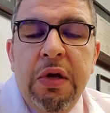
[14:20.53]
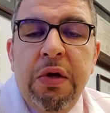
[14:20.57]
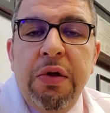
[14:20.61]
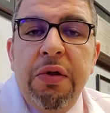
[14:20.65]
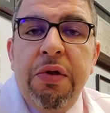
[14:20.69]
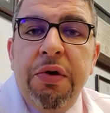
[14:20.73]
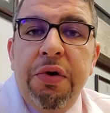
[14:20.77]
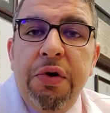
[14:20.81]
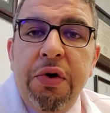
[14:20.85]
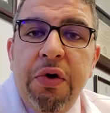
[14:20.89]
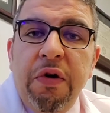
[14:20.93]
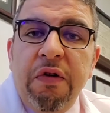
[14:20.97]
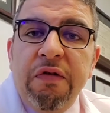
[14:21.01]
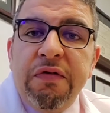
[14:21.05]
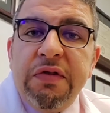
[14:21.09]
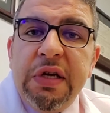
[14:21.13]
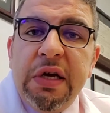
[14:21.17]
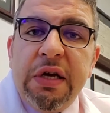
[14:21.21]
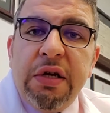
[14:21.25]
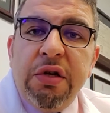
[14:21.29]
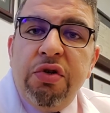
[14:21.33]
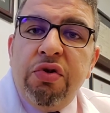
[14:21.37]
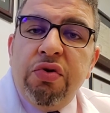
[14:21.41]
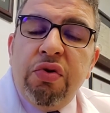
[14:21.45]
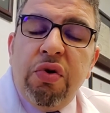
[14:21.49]
The nerves that
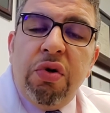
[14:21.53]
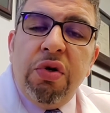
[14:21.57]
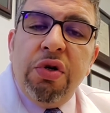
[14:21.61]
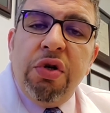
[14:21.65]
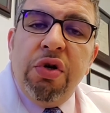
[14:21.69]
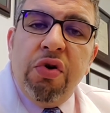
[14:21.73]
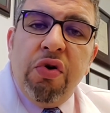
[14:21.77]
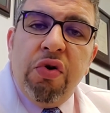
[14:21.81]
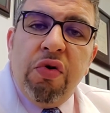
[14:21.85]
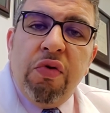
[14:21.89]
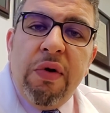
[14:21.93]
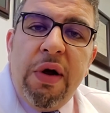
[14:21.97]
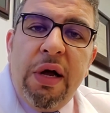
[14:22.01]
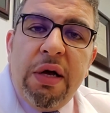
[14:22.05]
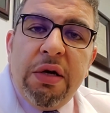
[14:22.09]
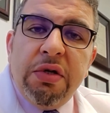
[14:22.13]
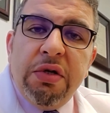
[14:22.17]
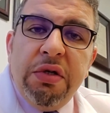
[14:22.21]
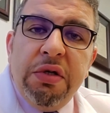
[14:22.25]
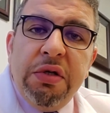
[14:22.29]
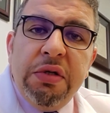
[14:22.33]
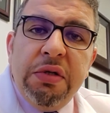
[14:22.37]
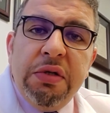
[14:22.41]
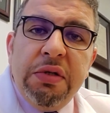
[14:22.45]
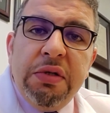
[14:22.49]
control your
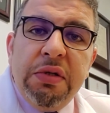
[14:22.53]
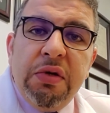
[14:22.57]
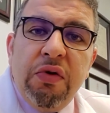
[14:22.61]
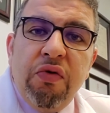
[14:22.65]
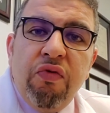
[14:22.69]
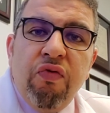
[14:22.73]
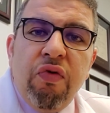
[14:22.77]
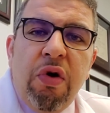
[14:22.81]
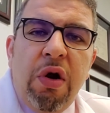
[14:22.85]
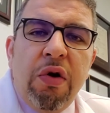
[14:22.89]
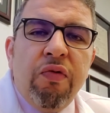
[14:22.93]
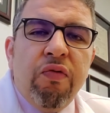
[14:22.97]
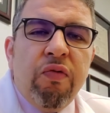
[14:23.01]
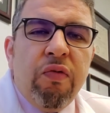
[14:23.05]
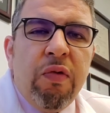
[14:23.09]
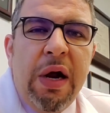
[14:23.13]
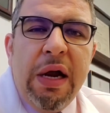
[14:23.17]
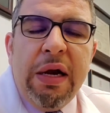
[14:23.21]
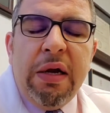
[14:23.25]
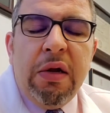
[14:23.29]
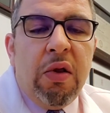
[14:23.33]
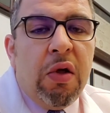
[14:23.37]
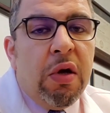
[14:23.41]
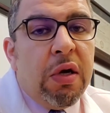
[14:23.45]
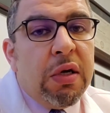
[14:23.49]
erections run right
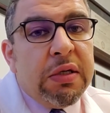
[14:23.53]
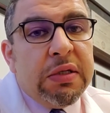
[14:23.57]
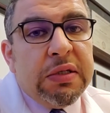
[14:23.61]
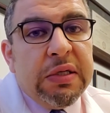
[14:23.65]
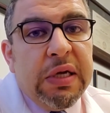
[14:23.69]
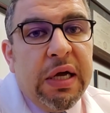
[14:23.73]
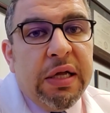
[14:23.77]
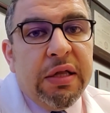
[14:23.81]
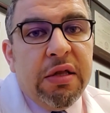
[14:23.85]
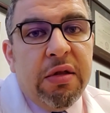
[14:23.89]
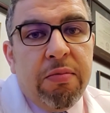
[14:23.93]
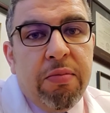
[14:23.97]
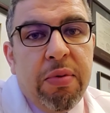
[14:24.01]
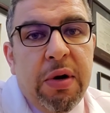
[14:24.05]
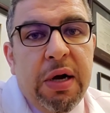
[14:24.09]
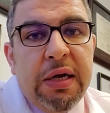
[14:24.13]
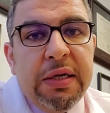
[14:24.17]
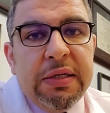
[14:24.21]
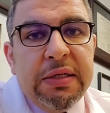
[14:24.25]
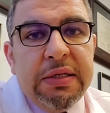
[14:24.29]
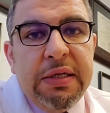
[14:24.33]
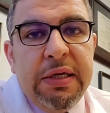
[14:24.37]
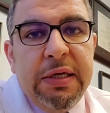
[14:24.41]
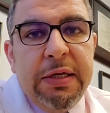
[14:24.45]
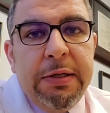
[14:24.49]
alongside the
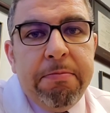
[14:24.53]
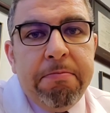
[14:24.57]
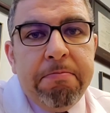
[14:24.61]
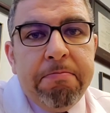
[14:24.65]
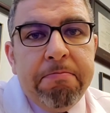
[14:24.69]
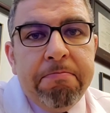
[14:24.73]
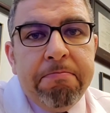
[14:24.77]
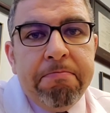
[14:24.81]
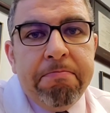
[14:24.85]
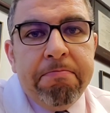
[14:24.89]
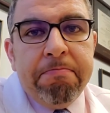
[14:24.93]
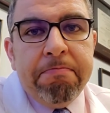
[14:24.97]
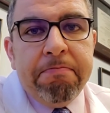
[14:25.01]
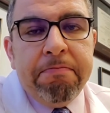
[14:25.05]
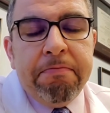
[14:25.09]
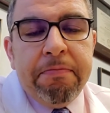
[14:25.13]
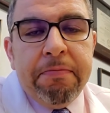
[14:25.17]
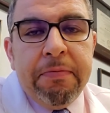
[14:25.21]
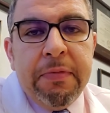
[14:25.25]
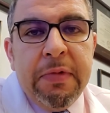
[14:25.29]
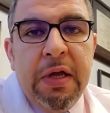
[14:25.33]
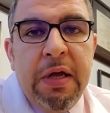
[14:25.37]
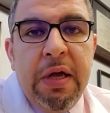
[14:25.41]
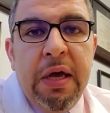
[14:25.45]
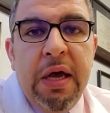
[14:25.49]
prostate,
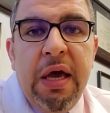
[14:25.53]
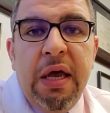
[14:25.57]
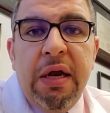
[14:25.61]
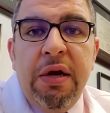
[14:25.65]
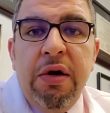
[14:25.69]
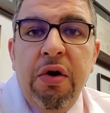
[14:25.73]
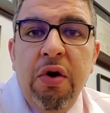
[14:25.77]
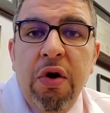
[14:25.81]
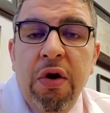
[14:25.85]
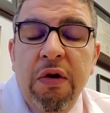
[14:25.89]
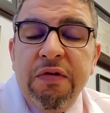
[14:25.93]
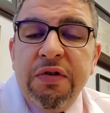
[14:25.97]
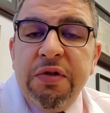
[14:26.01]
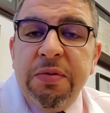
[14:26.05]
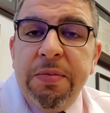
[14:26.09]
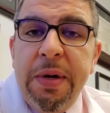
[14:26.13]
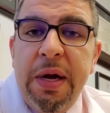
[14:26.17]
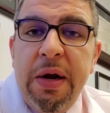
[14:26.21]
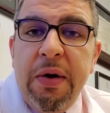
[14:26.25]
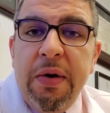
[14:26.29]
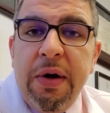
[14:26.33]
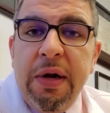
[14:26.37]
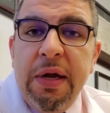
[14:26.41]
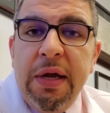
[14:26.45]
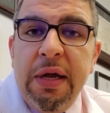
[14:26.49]
and nerve
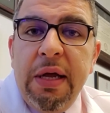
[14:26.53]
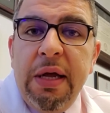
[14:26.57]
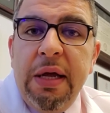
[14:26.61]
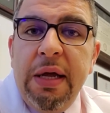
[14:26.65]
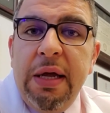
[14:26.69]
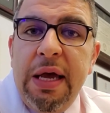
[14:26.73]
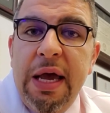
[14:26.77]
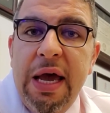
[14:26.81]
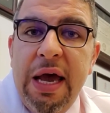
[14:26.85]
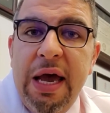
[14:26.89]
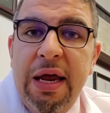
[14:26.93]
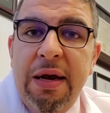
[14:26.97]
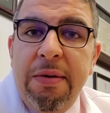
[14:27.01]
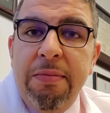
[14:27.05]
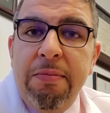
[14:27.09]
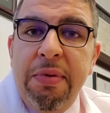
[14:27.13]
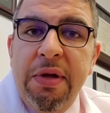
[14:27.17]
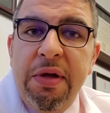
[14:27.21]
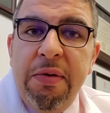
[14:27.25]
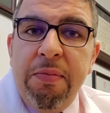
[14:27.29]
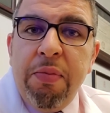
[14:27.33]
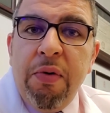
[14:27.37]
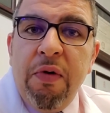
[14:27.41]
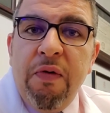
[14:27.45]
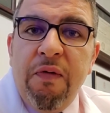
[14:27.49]
sparing can
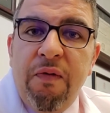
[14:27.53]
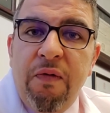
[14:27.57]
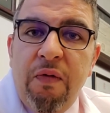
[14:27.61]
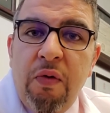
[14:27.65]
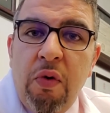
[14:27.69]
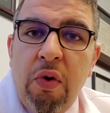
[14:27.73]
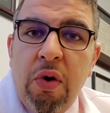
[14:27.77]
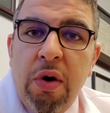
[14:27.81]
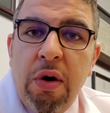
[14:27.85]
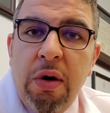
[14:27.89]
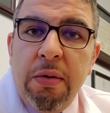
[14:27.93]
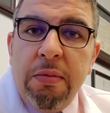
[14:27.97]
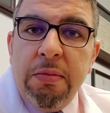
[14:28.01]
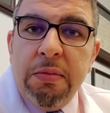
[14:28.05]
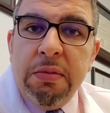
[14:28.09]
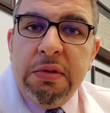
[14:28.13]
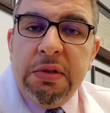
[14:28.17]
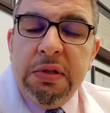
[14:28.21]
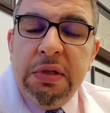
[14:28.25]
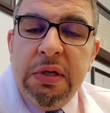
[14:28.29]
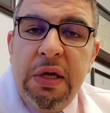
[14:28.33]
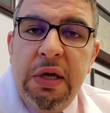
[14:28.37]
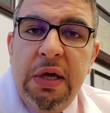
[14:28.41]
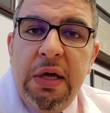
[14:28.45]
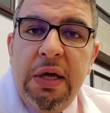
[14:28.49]
be
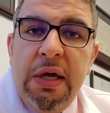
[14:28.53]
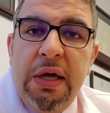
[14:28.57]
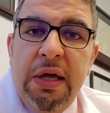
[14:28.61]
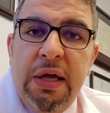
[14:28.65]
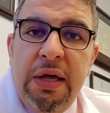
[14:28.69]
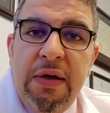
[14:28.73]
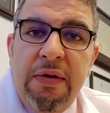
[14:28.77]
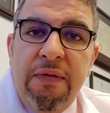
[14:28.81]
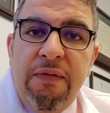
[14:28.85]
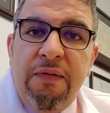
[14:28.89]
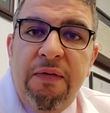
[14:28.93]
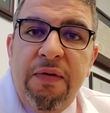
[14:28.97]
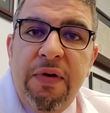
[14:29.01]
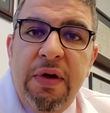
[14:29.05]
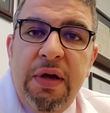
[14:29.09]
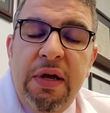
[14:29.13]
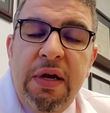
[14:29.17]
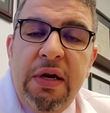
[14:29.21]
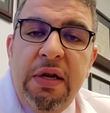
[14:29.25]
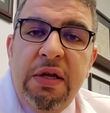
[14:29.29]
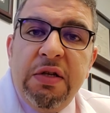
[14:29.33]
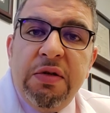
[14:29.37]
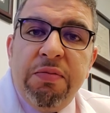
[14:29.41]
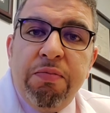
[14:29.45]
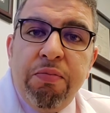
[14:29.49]
performed if
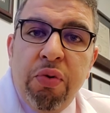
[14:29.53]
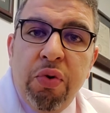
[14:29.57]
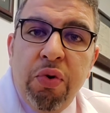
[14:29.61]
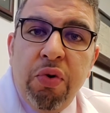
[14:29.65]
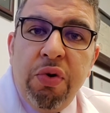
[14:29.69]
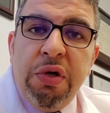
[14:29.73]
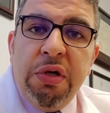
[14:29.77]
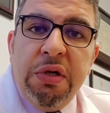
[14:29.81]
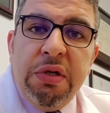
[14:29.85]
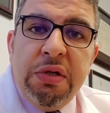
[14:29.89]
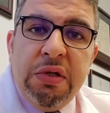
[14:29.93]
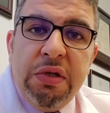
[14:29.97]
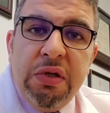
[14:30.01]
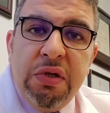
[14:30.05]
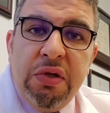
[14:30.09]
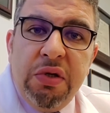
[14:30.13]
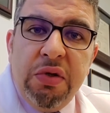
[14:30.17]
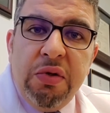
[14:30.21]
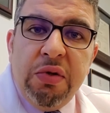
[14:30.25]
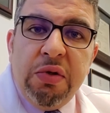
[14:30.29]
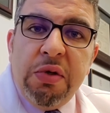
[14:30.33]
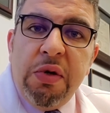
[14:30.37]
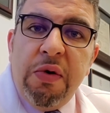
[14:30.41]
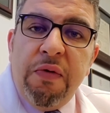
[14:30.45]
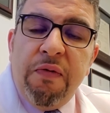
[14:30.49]
it is prudent to do
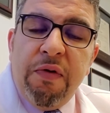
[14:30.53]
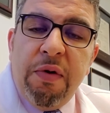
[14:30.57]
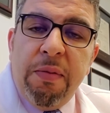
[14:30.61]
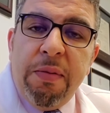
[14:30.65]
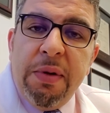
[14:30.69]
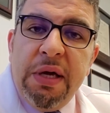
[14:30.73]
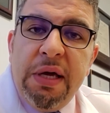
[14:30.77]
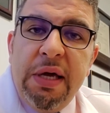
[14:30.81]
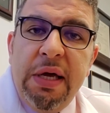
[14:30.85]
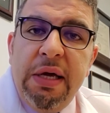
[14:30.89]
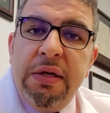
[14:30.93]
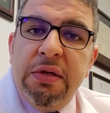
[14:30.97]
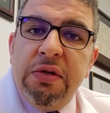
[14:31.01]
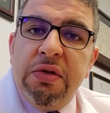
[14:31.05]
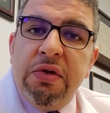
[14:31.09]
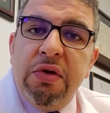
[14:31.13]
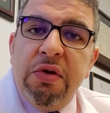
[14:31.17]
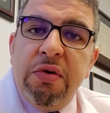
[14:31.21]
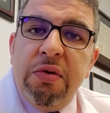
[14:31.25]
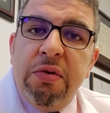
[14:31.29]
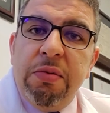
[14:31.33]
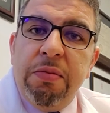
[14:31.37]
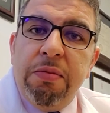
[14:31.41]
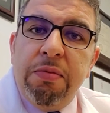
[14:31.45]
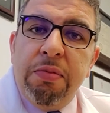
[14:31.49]
so from a
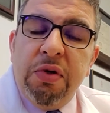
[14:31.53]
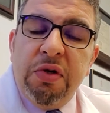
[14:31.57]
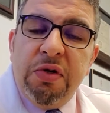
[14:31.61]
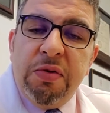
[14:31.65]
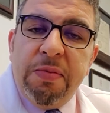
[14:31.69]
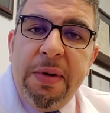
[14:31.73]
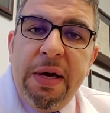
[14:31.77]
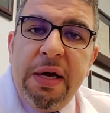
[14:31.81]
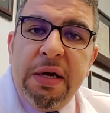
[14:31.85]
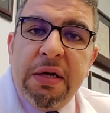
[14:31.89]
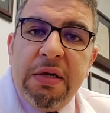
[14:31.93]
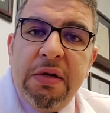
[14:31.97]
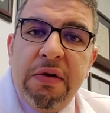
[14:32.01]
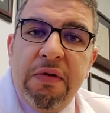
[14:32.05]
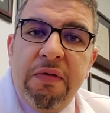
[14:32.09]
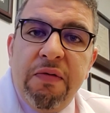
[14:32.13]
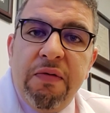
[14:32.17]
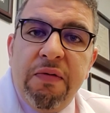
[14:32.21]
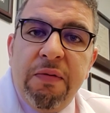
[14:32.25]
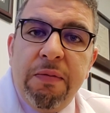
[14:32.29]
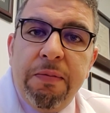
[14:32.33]
cancer perspective.